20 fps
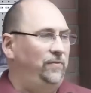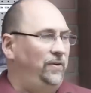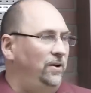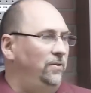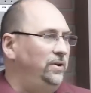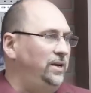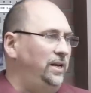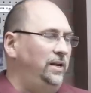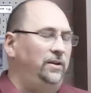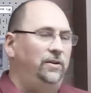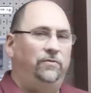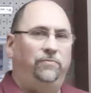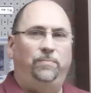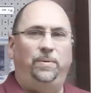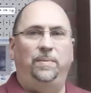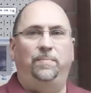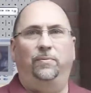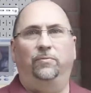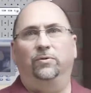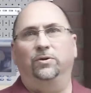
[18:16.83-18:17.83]
if I don't get enough
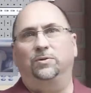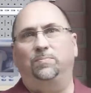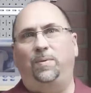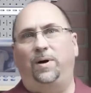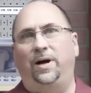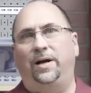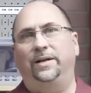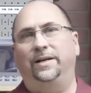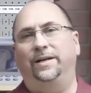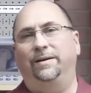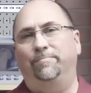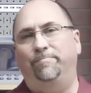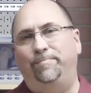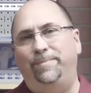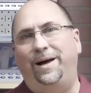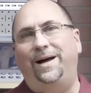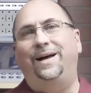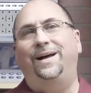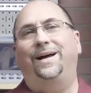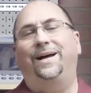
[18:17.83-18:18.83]
people responding
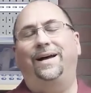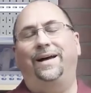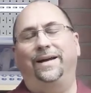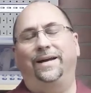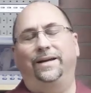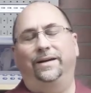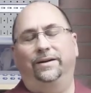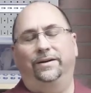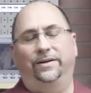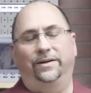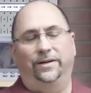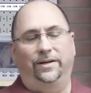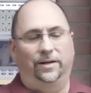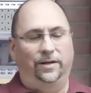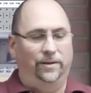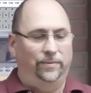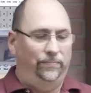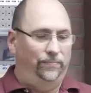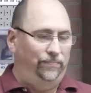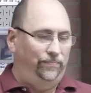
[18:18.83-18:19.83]
by,
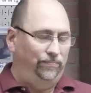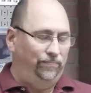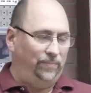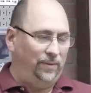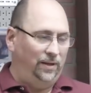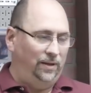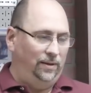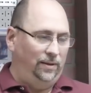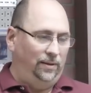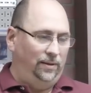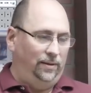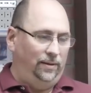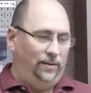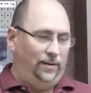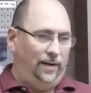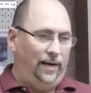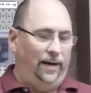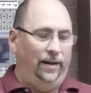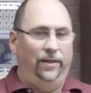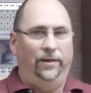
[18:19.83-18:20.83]
um,
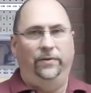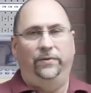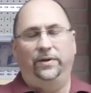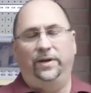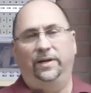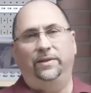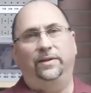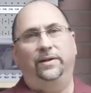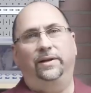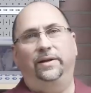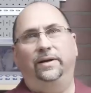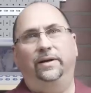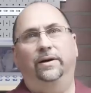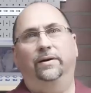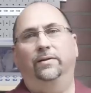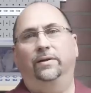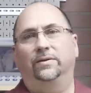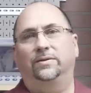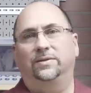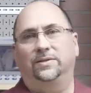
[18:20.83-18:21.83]
I don't know, the end of the
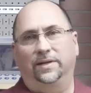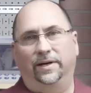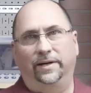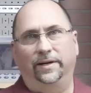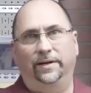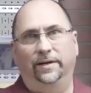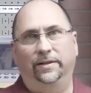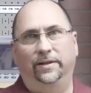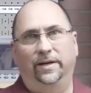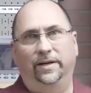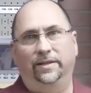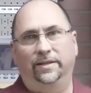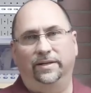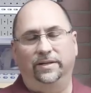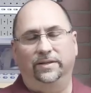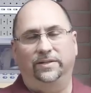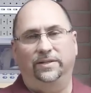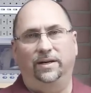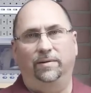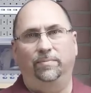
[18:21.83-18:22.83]
year, let's say uh, the end of
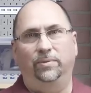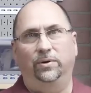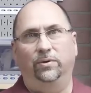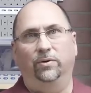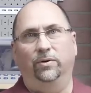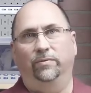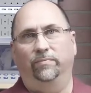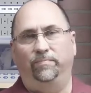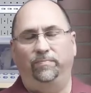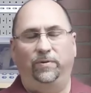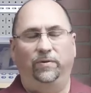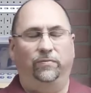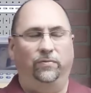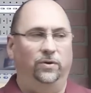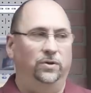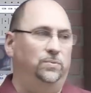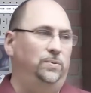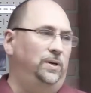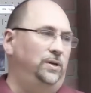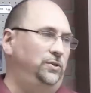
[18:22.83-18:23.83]
December or the
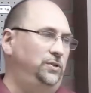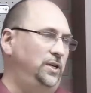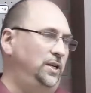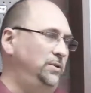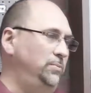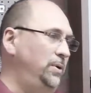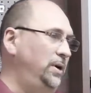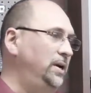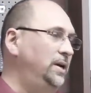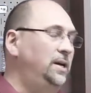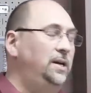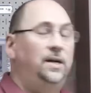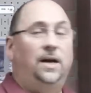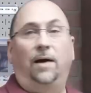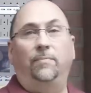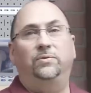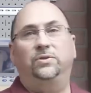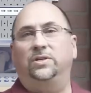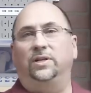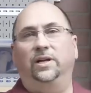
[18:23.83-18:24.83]
first week of January,
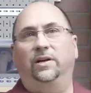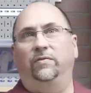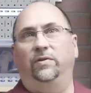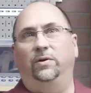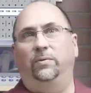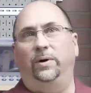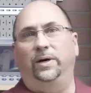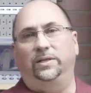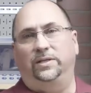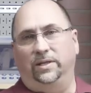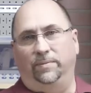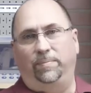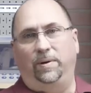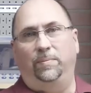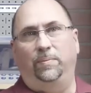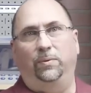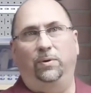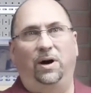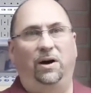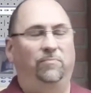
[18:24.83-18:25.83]
I'm just going to give it away to the
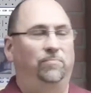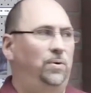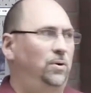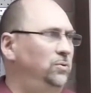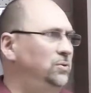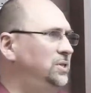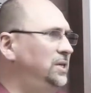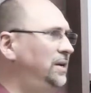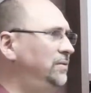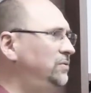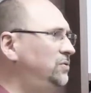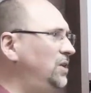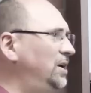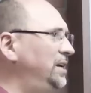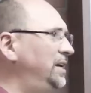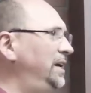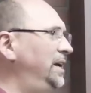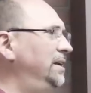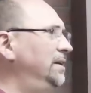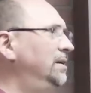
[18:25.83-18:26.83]
people who have posted. I was trying
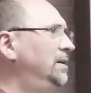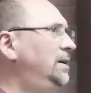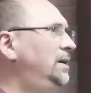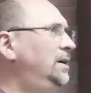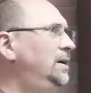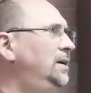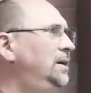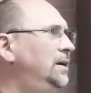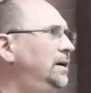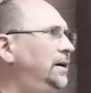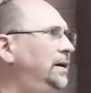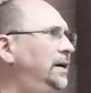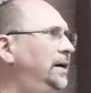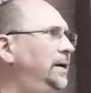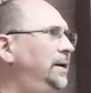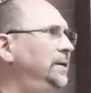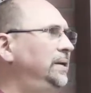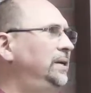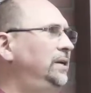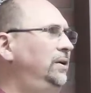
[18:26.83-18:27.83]
to get,
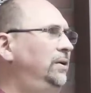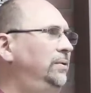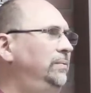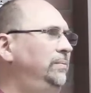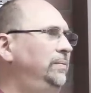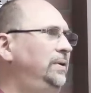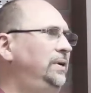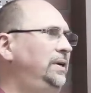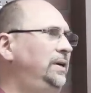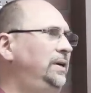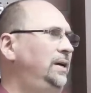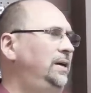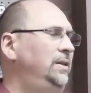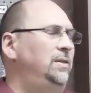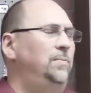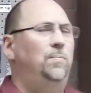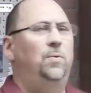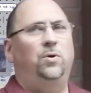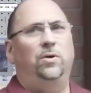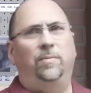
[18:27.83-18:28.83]
uh, you know,
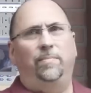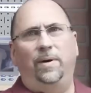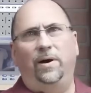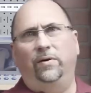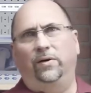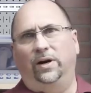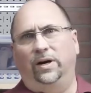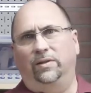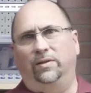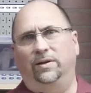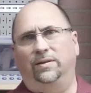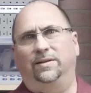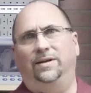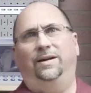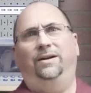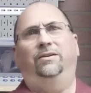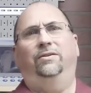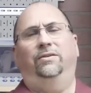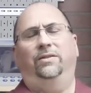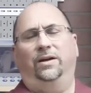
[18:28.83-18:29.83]
the more the merrier, I think, to
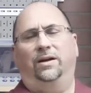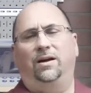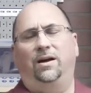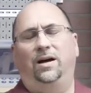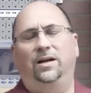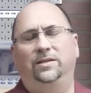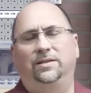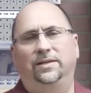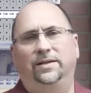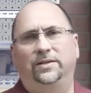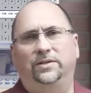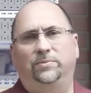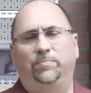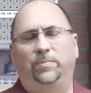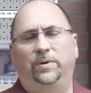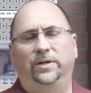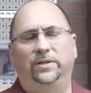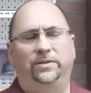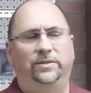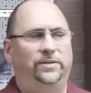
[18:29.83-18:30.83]
enter the contest.
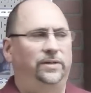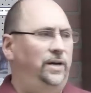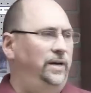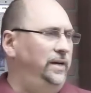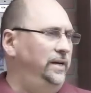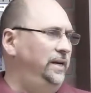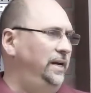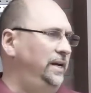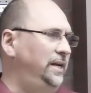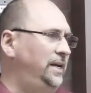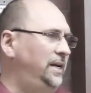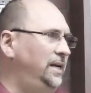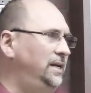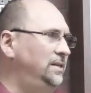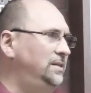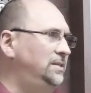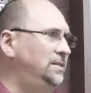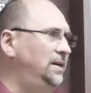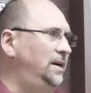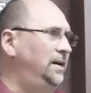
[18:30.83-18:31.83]
But uh, in any
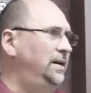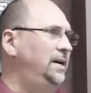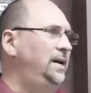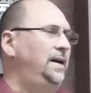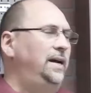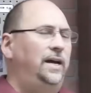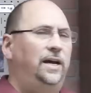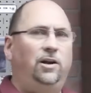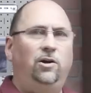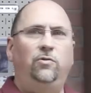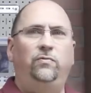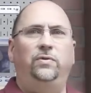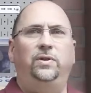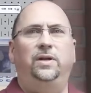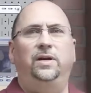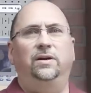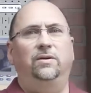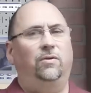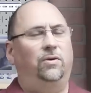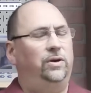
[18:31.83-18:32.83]
case, uh, head over
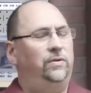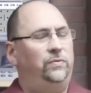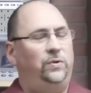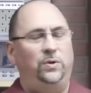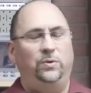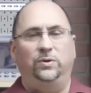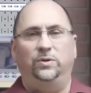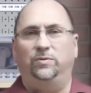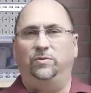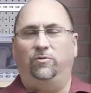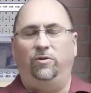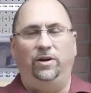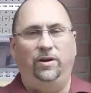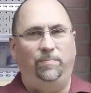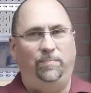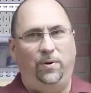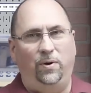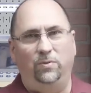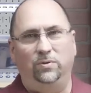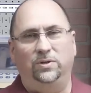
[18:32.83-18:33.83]
there. All you have to do is create a
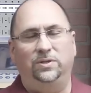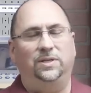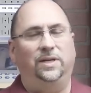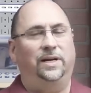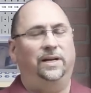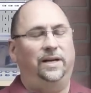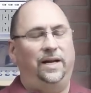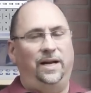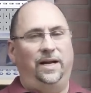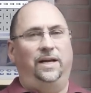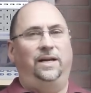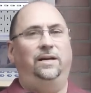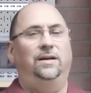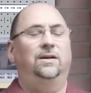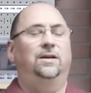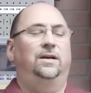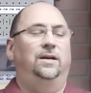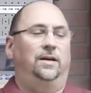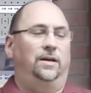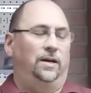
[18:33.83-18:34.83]
post saying, hey,
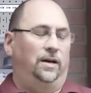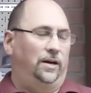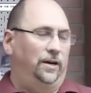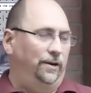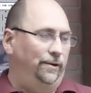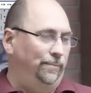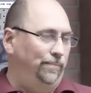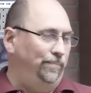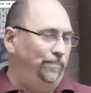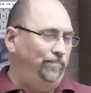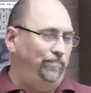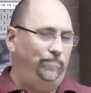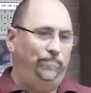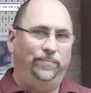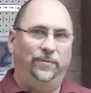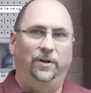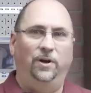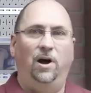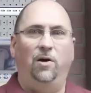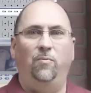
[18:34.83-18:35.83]
um,
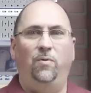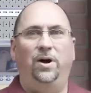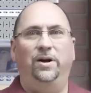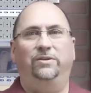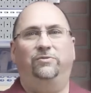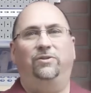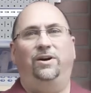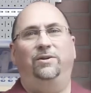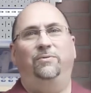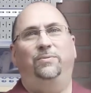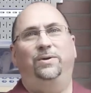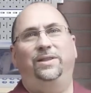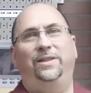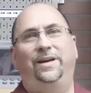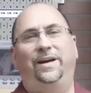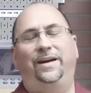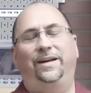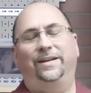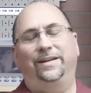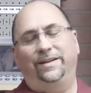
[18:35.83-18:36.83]
you know, I want to try to win
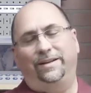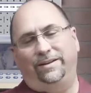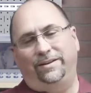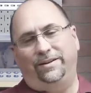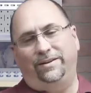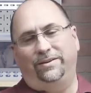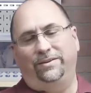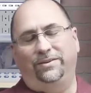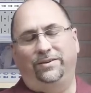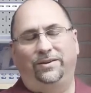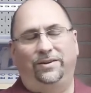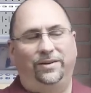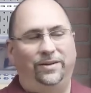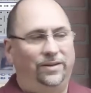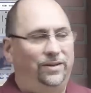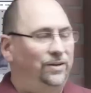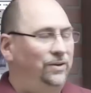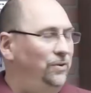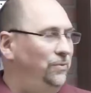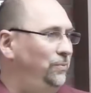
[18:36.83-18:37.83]
that. And uh,
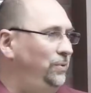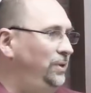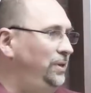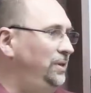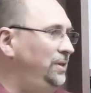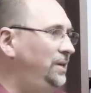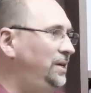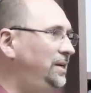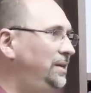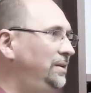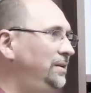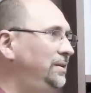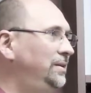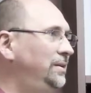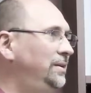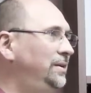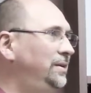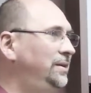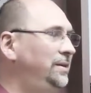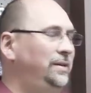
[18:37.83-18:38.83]
we'll uh,
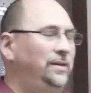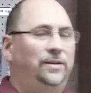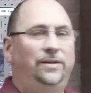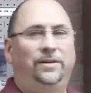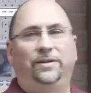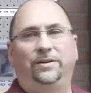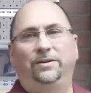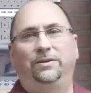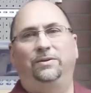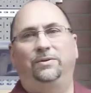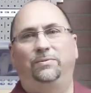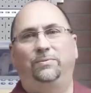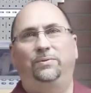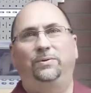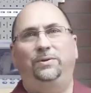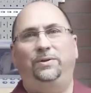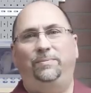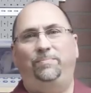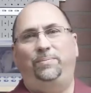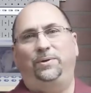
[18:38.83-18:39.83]

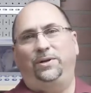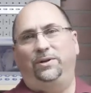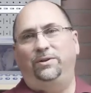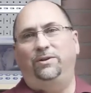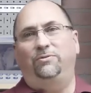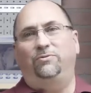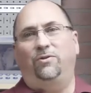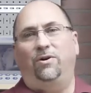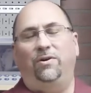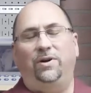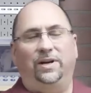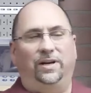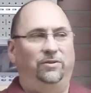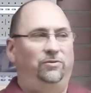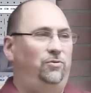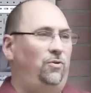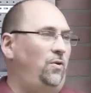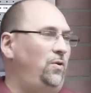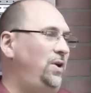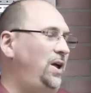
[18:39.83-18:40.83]
we'll uh, put you in the drawing and
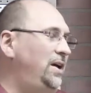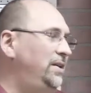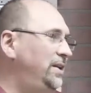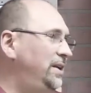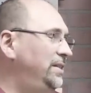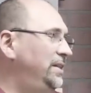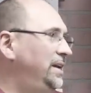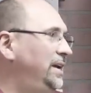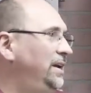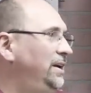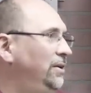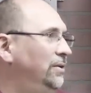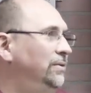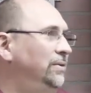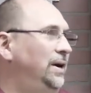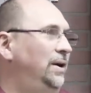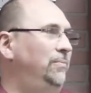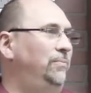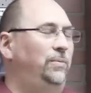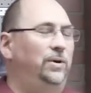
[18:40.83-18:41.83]
draw it out on the air
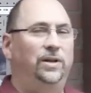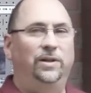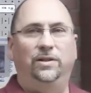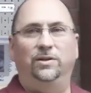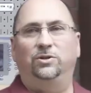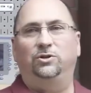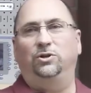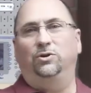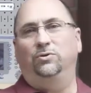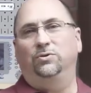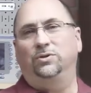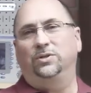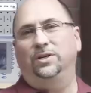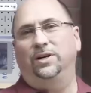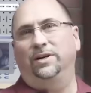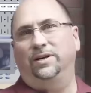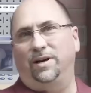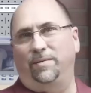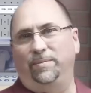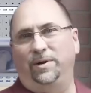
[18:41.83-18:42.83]
and one of the shows
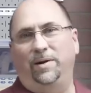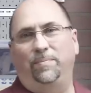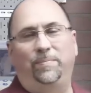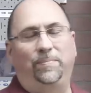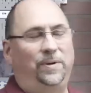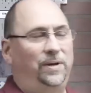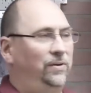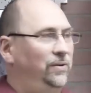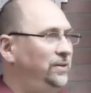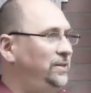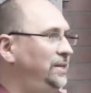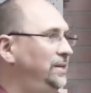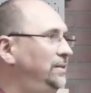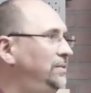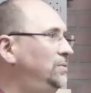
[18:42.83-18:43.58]
uh, coming up here at the